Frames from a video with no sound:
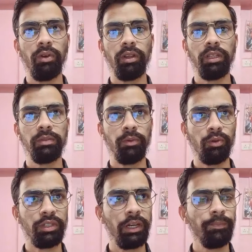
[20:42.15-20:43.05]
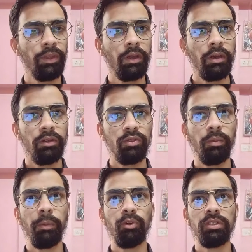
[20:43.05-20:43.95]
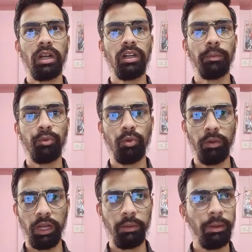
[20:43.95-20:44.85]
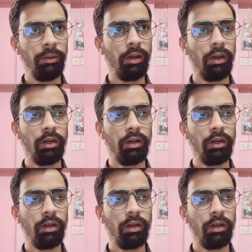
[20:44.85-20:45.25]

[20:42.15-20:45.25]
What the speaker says: for this project. So before start the programming,